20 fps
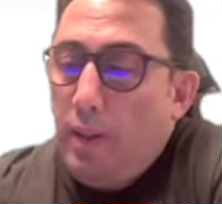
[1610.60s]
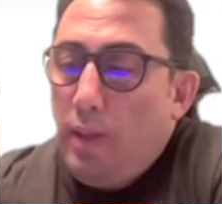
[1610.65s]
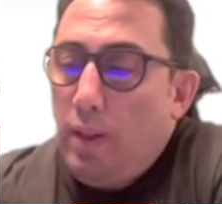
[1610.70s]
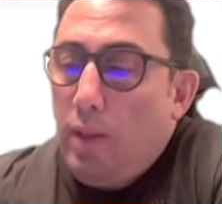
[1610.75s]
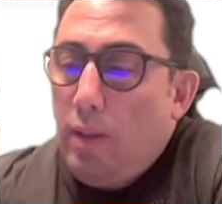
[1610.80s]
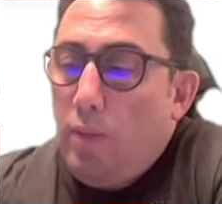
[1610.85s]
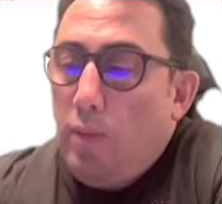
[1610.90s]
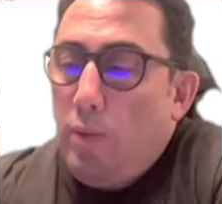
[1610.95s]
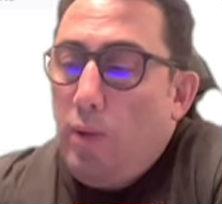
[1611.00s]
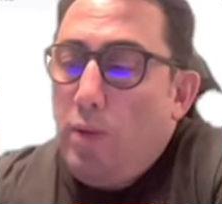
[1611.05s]

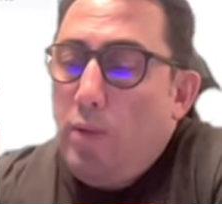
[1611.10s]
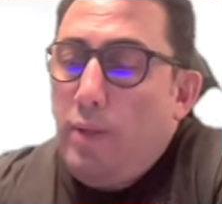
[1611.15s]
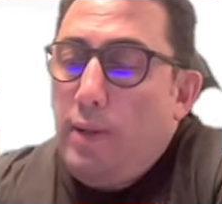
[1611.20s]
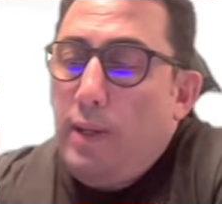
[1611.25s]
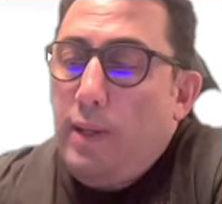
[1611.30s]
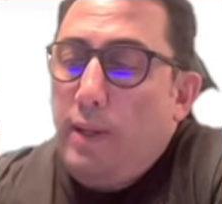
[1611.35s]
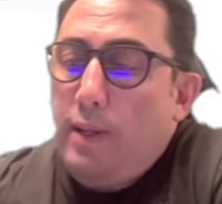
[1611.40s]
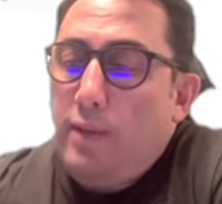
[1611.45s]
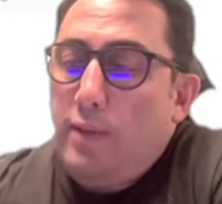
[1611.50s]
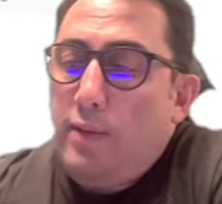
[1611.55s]
Win
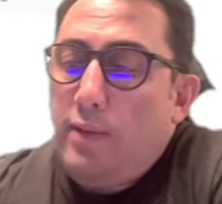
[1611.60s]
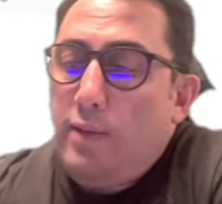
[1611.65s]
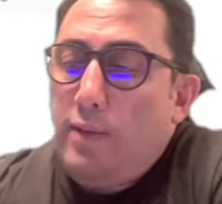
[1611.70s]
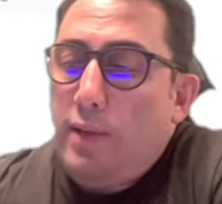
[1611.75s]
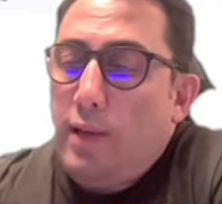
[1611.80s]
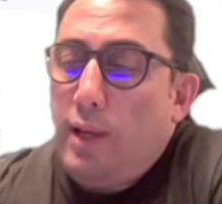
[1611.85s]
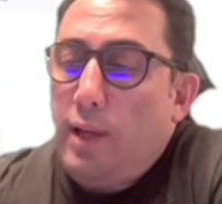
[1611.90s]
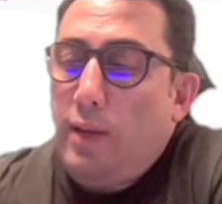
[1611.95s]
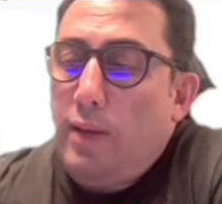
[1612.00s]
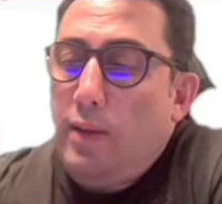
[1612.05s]
rate is
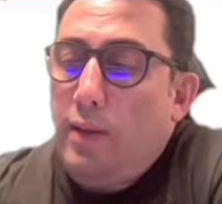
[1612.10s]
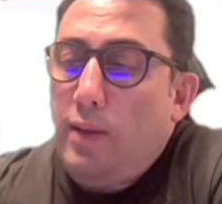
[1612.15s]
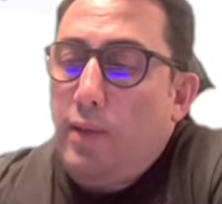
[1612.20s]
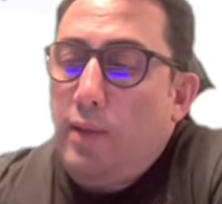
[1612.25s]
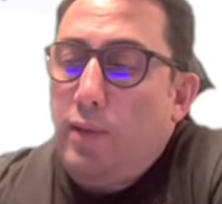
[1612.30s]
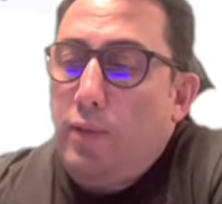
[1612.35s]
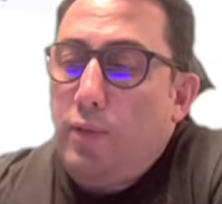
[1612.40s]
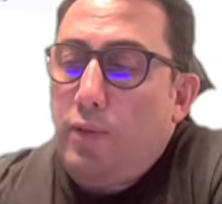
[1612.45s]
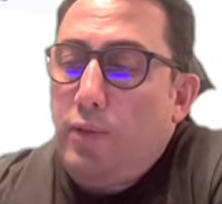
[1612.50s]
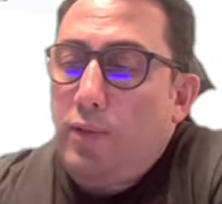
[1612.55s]

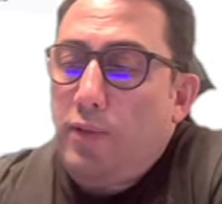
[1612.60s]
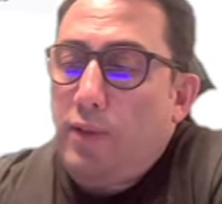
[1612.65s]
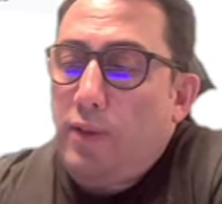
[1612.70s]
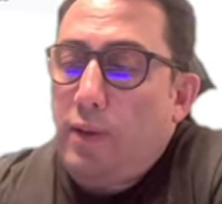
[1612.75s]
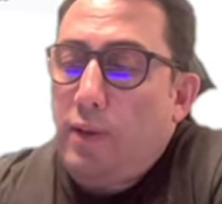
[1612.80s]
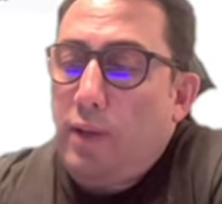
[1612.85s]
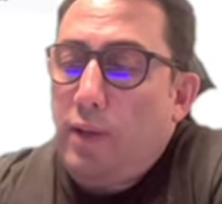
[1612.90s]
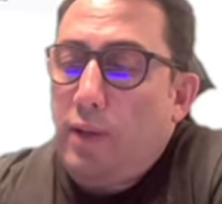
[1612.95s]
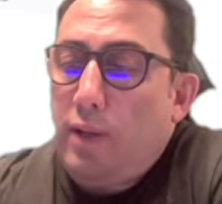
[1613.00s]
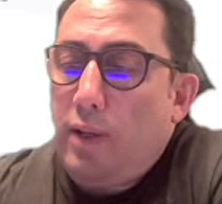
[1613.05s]
90,
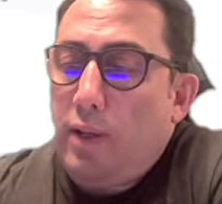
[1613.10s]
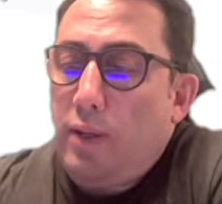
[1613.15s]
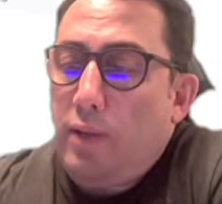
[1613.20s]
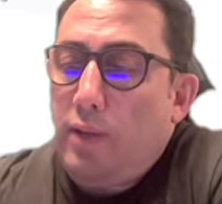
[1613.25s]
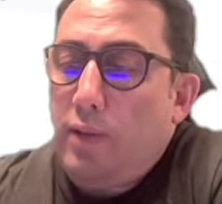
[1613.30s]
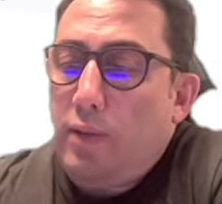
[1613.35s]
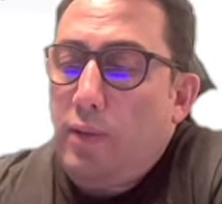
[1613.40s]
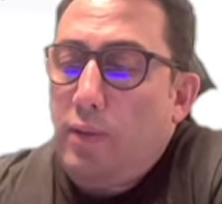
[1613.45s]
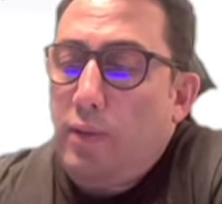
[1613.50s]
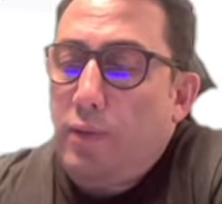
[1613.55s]

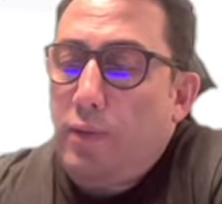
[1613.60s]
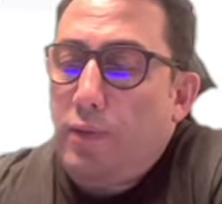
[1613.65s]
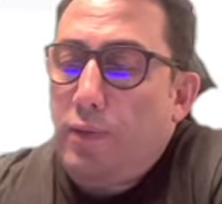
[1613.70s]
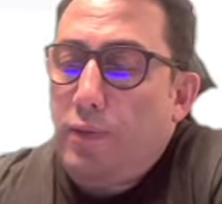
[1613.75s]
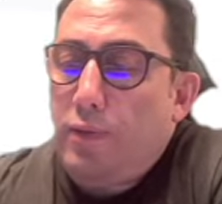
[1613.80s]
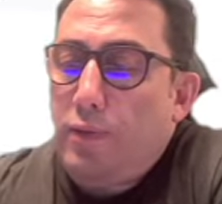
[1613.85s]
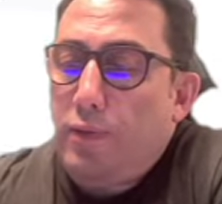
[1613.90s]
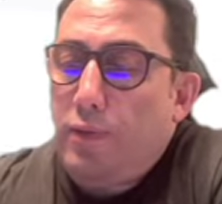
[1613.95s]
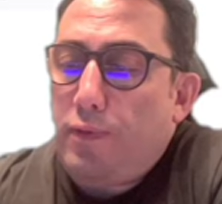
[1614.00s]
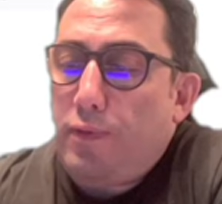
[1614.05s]

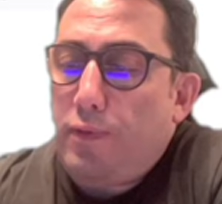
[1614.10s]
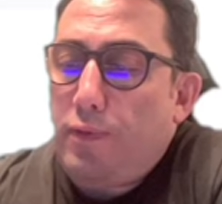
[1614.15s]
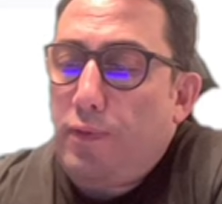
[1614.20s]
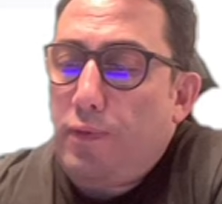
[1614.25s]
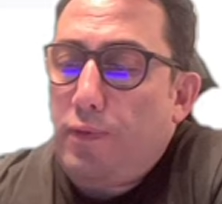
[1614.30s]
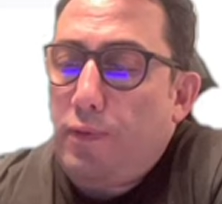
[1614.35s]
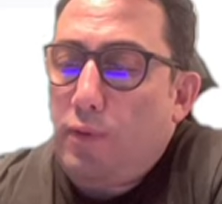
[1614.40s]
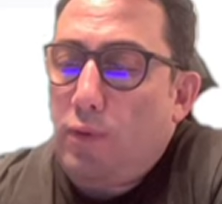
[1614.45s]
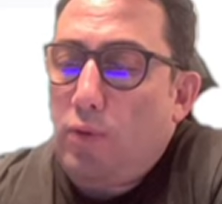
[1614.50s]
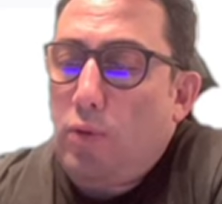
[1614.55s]

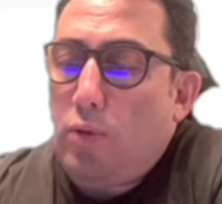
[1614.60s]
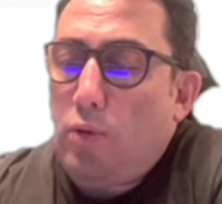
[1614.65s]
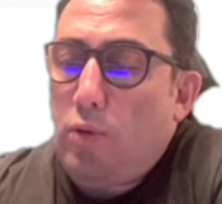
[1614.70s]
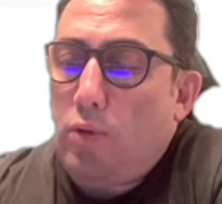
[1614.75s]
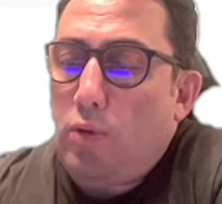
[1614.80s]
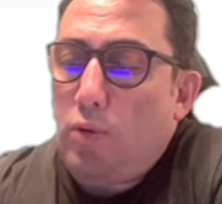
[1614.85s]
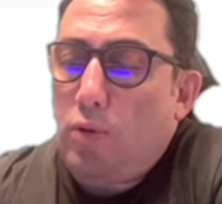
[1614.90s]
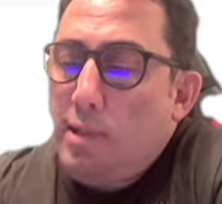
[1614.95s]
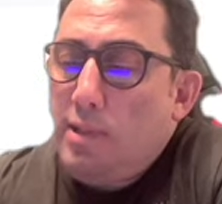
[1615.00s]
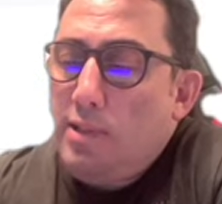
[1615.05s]

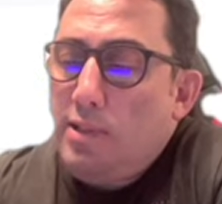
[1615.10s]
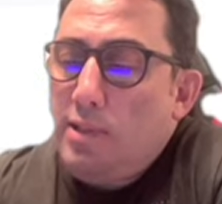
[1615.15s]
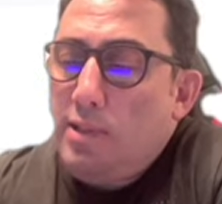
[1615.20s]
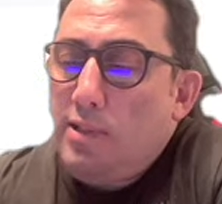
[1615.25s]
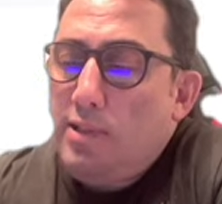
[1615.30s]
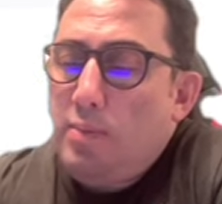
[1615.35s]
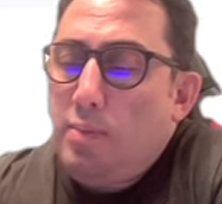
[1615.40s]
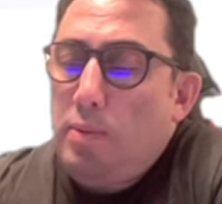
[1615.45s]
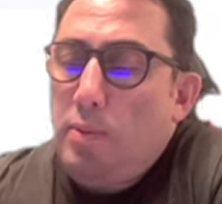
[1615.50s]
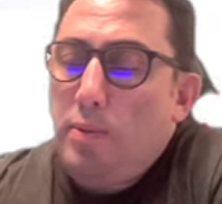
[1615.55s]
94,
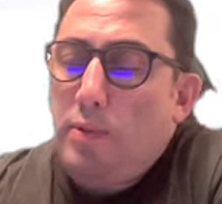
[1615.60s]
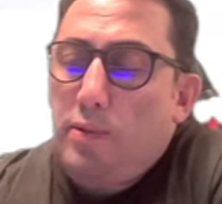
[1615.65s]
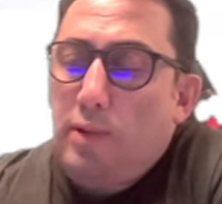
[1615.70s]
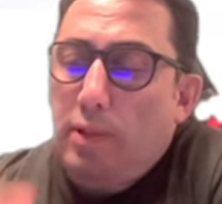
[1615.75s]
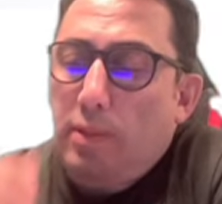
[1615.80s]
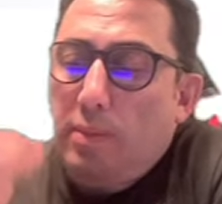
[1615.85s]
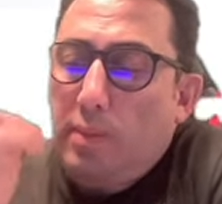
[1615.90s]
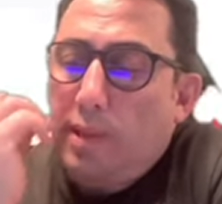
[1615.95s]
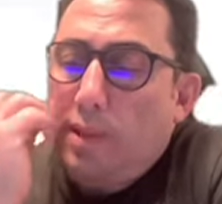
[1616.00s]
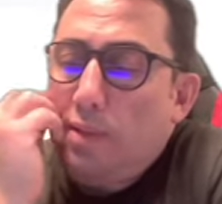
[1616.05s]

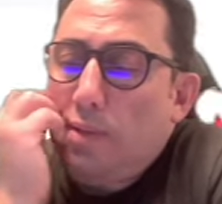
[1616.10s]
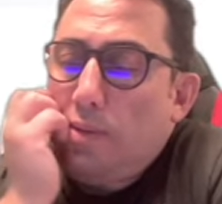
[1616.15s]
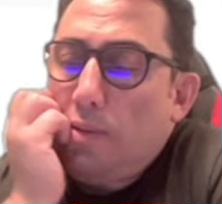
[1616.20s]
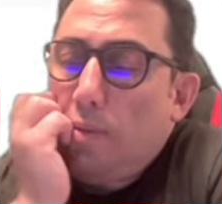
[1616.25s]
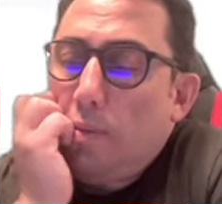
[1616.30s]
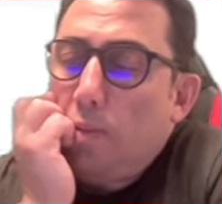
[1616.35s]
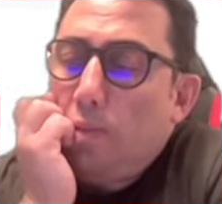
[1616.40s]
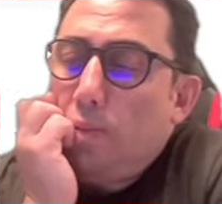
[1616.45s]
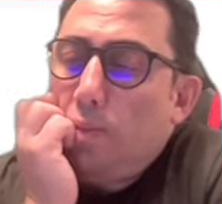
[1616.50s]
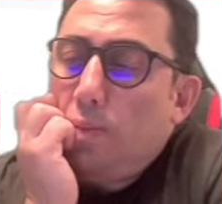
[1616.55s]
16%
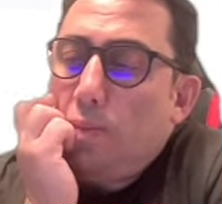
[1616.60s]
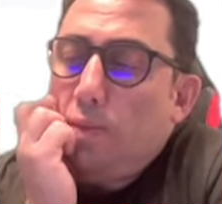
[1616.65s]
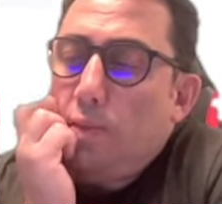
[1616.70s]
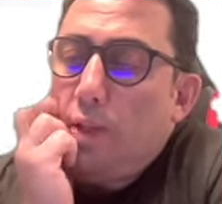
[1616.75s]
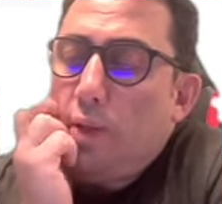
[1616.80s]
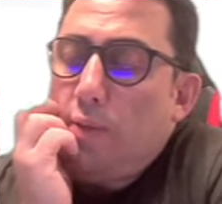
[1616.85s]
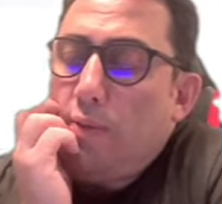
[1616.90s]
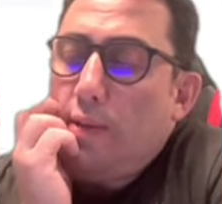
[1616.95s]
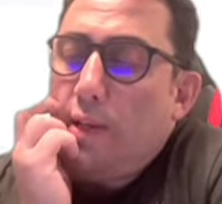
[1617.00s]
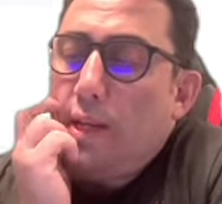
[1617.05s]
maximum
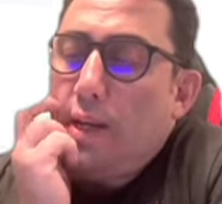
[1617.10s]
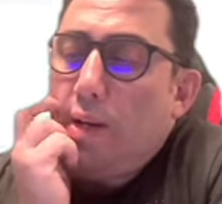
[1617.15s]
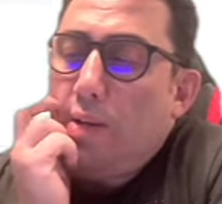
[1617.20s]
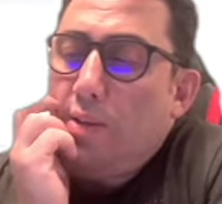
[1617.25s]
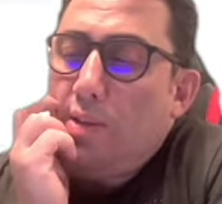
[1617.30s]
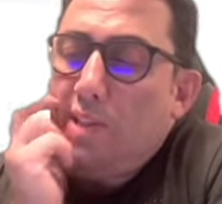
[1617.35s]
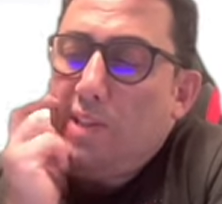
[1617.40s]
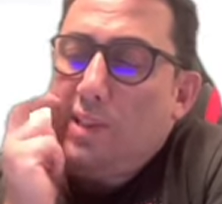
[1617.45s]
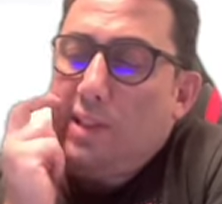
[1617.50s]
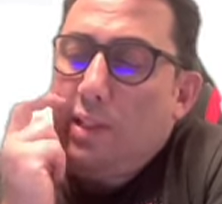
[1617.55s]
drawdown
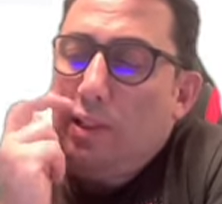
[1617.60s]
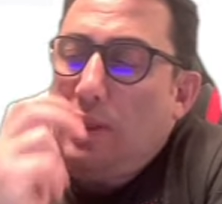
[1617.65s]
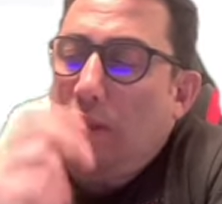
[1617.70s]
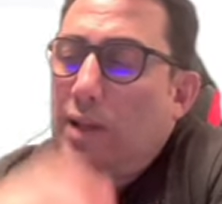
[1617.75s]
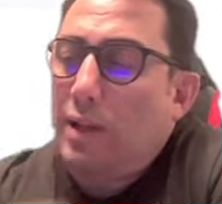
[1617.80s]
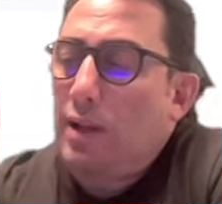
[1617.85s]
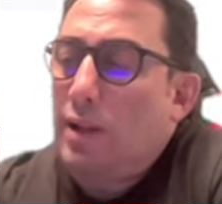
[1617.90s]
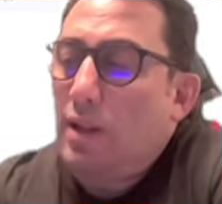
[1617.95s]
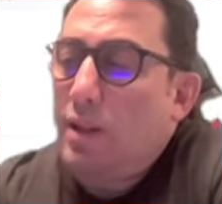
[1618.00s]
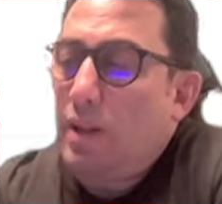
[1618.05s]
is a little
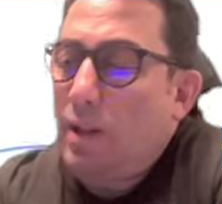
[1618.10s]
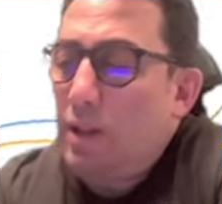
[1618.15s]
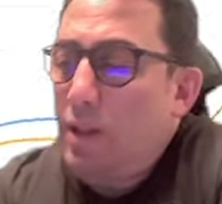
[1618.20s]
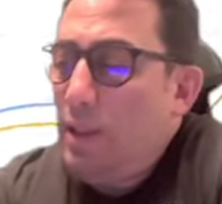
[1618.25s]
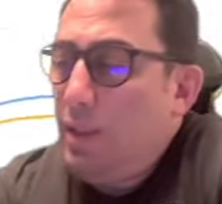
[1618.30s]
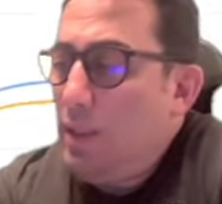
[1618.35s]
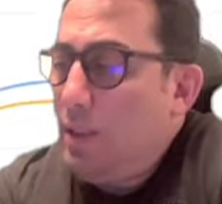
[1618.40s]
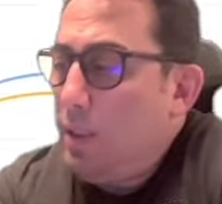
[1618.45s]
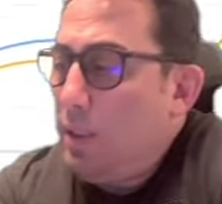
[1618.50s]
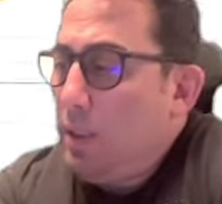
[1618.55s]

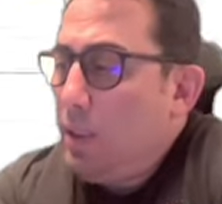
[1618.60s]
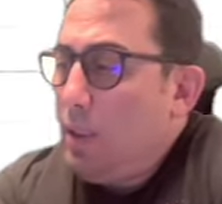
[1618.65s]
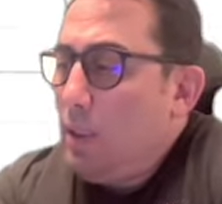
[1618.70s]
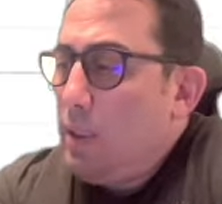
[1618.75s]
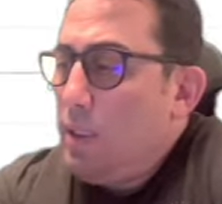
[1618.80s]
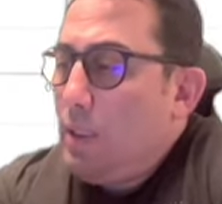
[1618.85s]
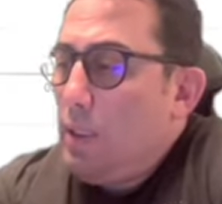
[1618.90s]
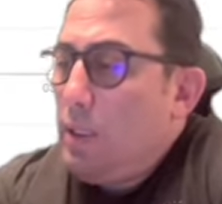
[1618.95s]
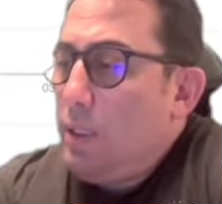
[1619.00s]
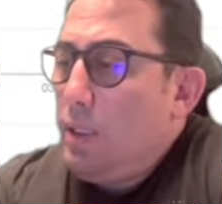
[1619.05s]
high
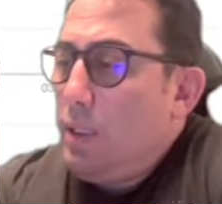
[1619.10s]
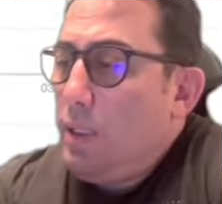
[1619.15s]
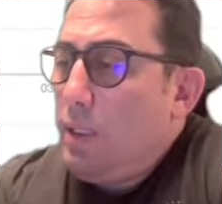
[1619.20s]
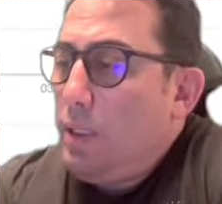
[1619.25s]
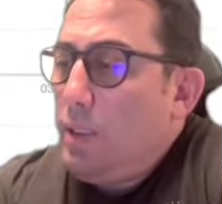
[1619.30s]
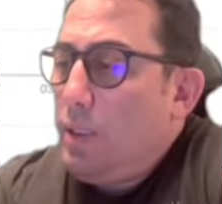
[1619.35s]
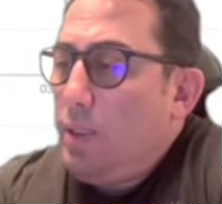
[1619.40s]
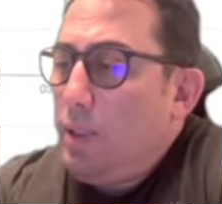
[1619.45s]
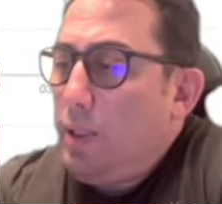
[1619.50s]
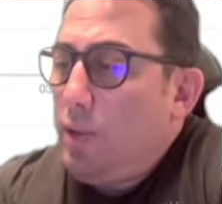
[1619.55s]
uh,
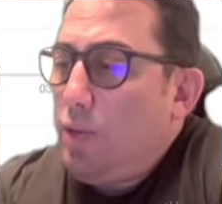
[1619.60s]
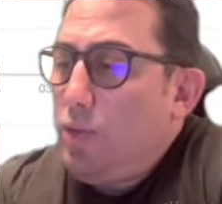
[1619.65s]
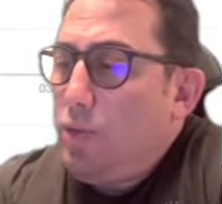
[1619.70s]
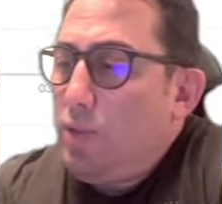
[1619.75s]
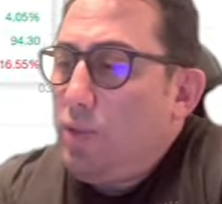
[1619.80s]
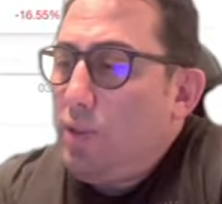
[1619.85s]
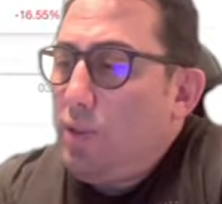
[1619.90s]
as you see these